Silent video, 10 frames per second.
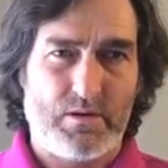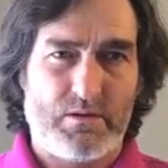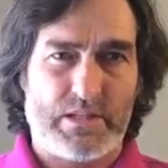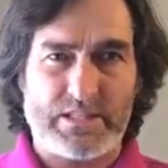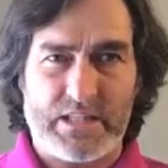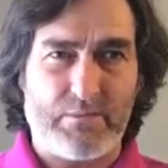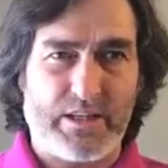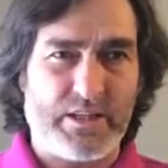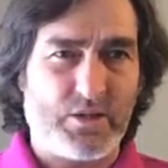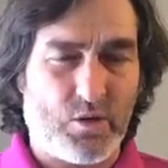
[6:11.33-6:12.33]
Does
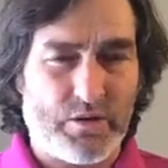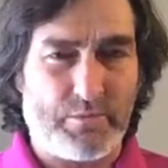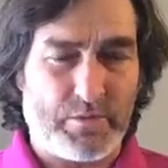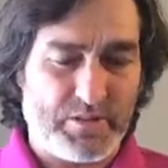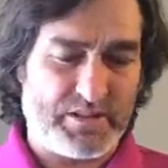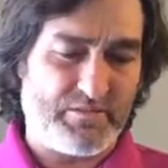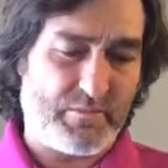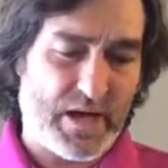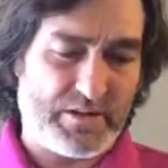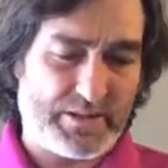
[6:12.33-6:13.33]
anybody know the permissive
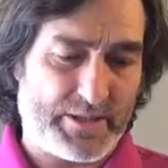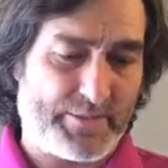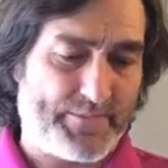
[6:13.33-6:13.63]
parenting?